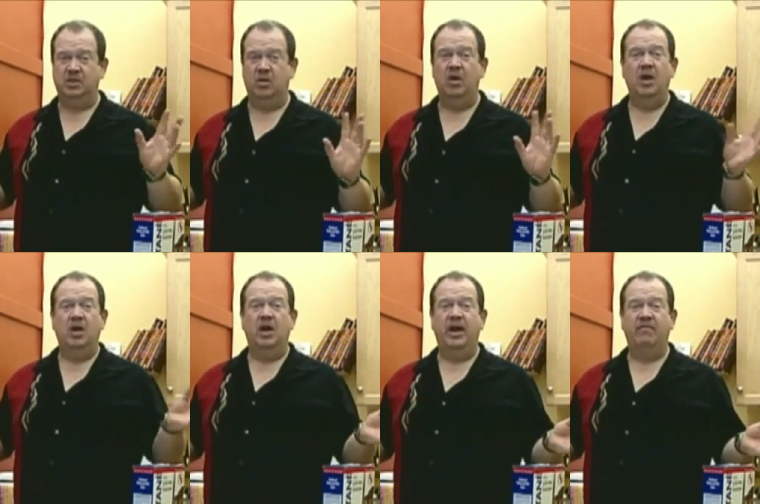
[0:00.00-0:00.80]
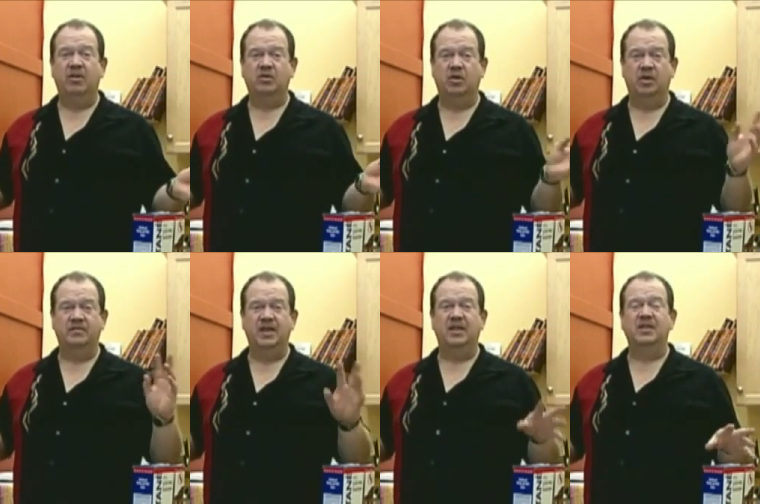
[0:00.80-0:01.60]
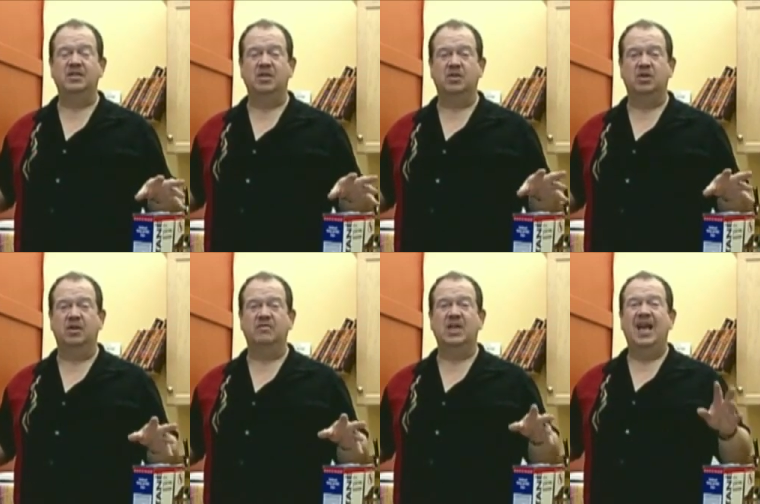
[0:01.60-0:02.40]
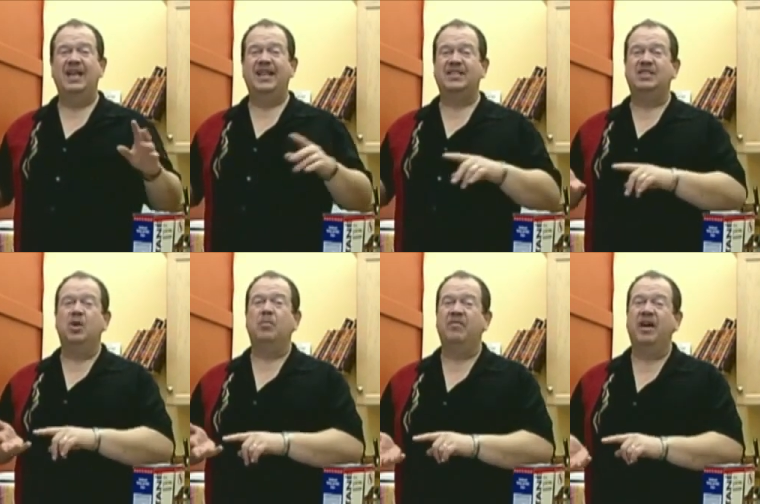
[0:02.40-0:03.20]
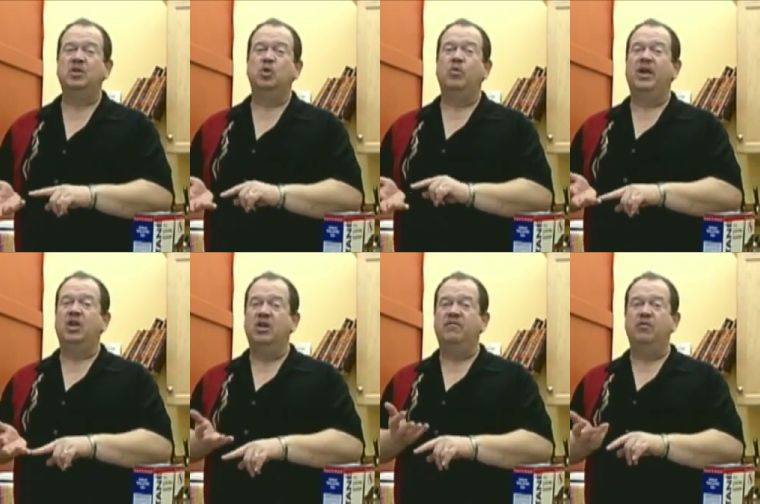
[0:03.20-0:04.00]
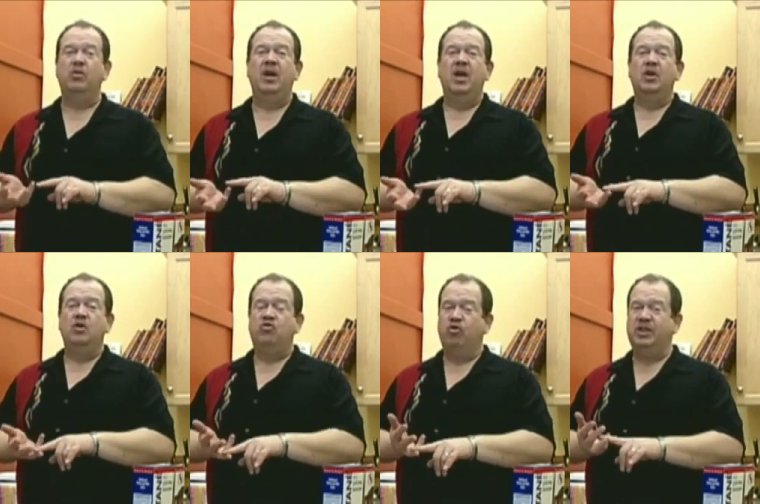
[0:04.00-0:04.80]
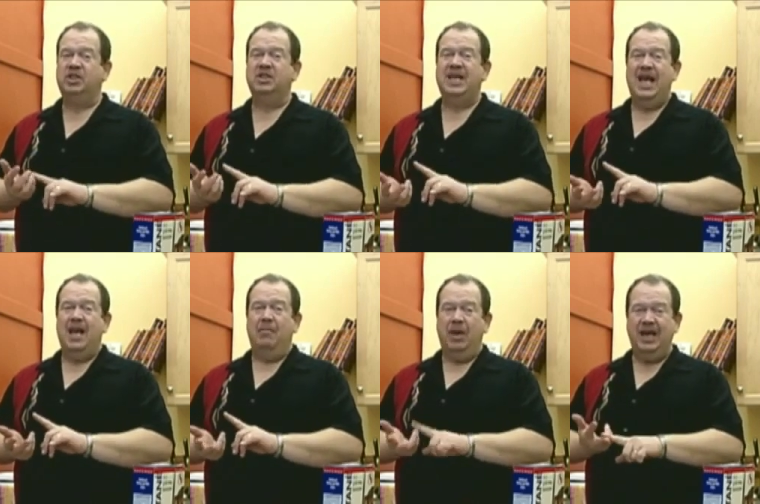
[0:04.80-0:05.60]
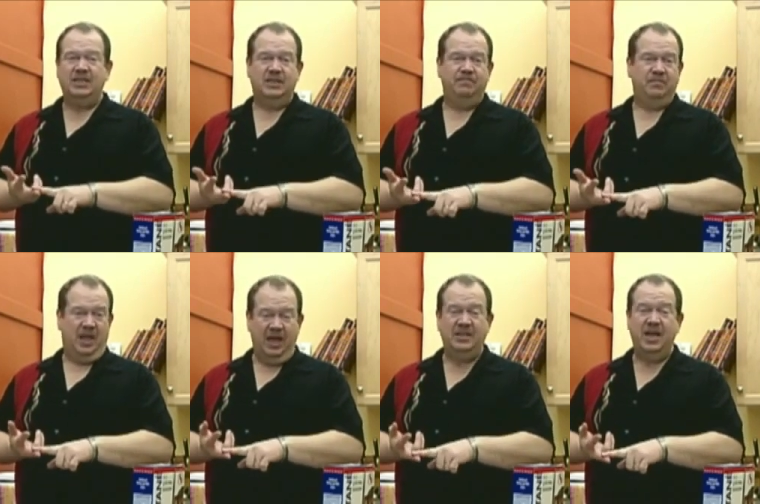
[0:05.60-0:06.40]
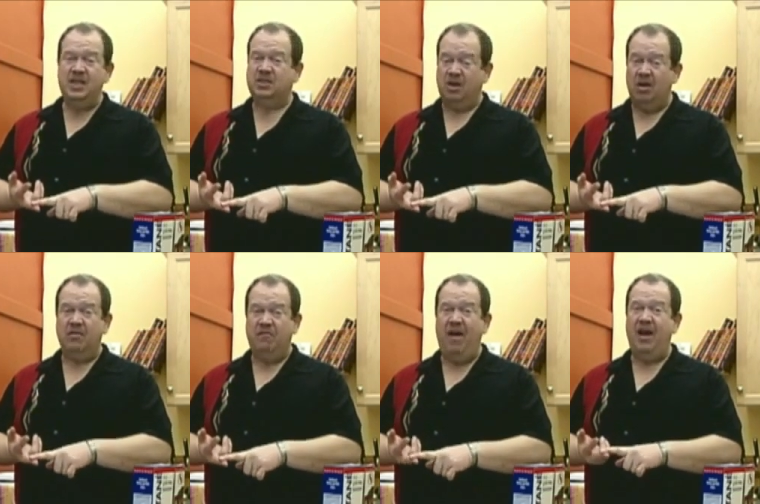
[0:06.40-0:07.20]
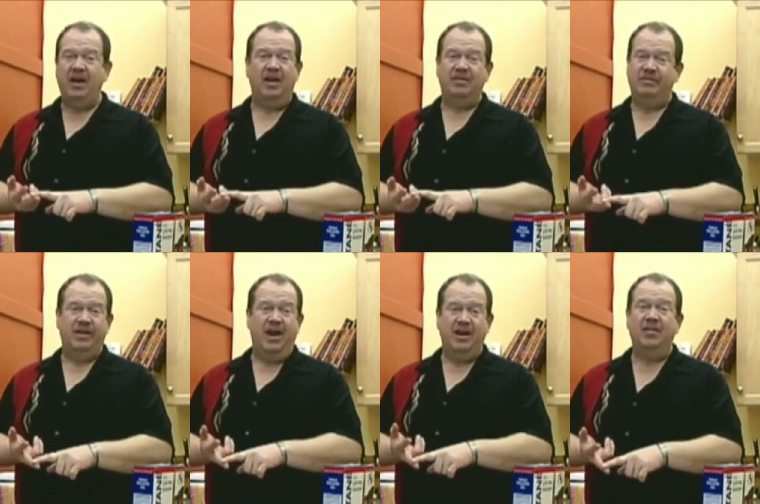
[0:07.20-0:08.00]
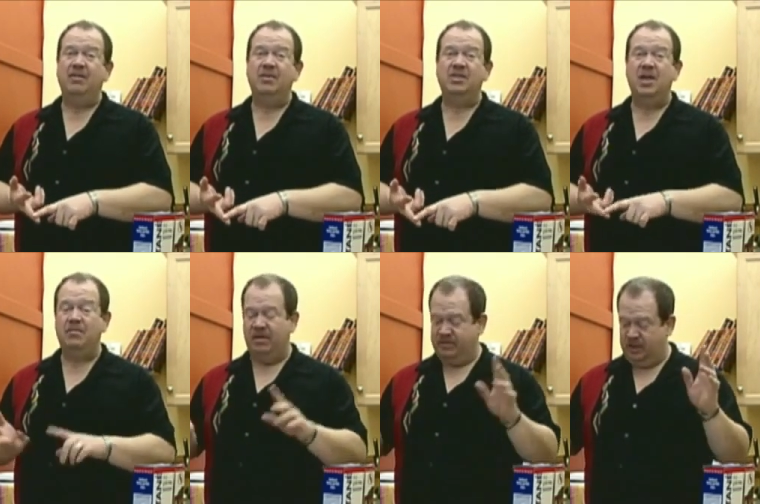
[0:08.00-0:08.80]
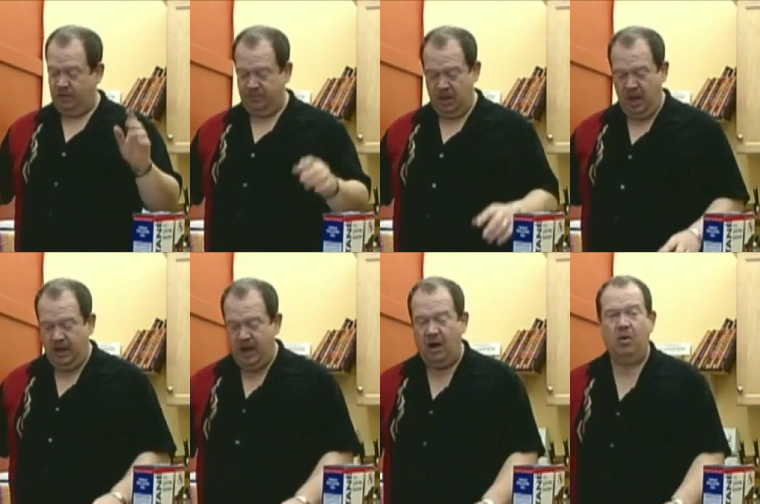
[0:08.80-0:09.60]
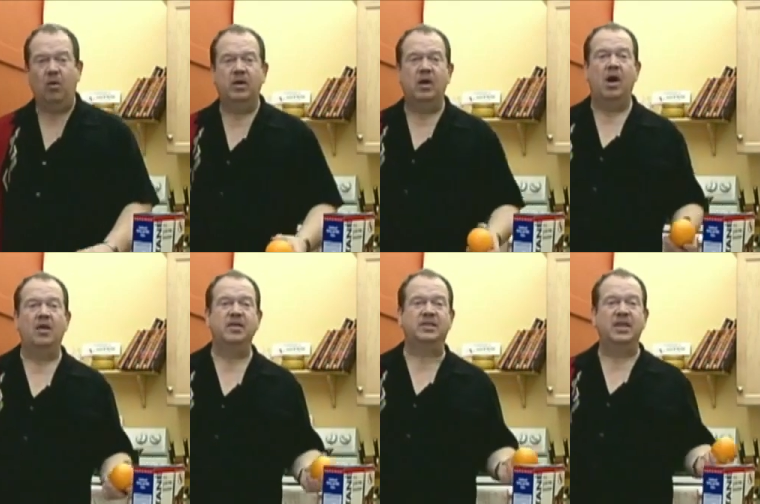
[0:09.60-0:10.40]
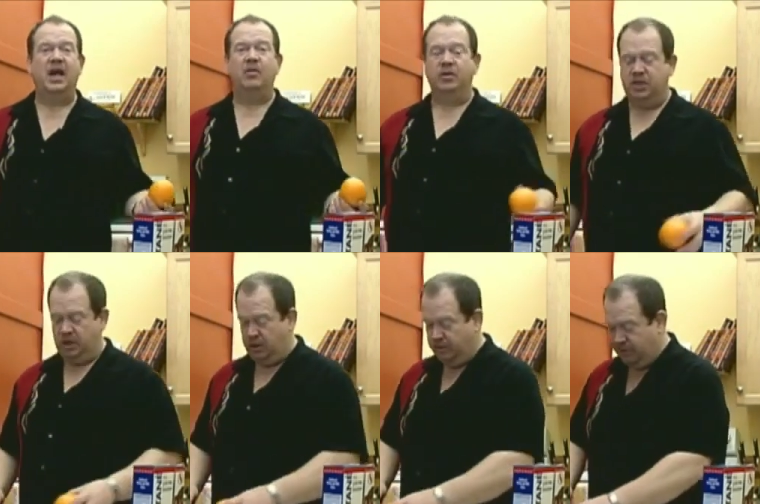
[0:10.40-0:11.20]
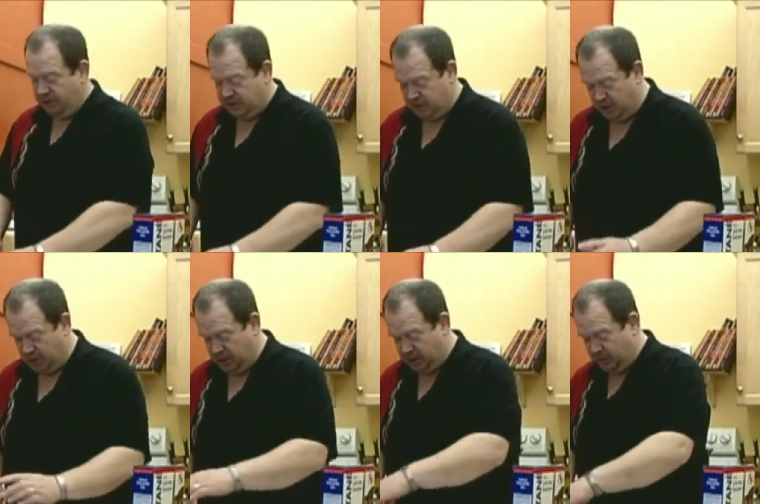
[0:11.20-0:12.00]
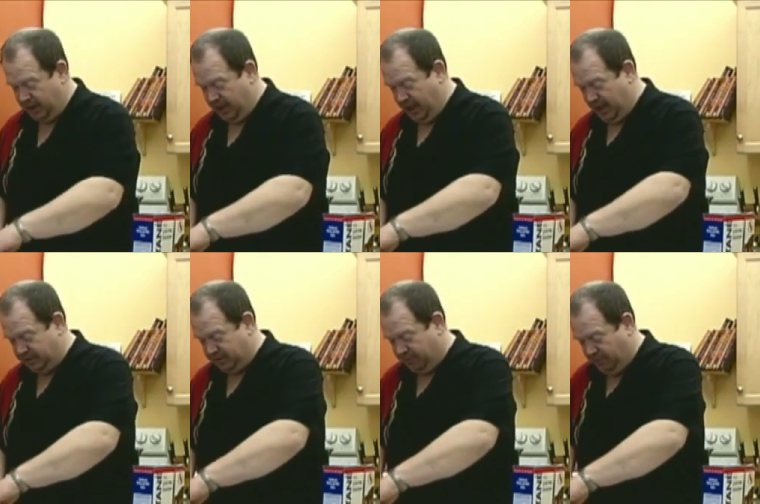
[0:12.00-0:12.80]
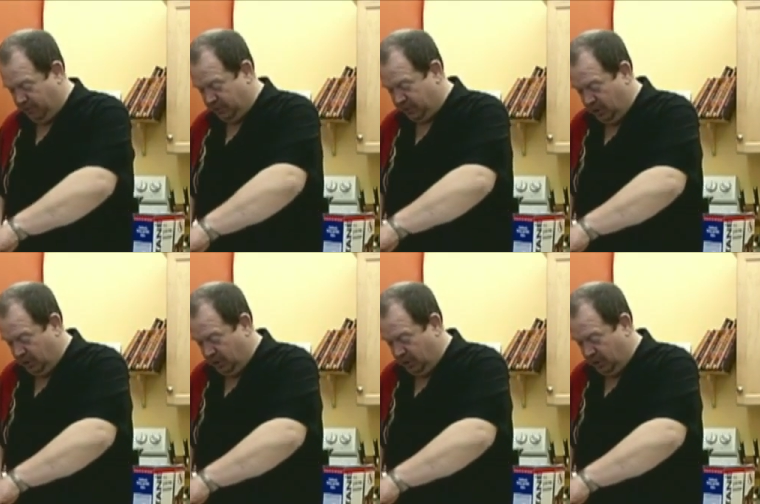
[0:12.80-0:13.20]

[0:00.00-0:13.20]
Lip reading: So you got to have alternatives. And this is alternatives that still provide you really good food, nutritious, plus it tastes darn fine, and you got nothing to be ashamed of. So now on the side, what you could do for dessert is we can cut up some fruit.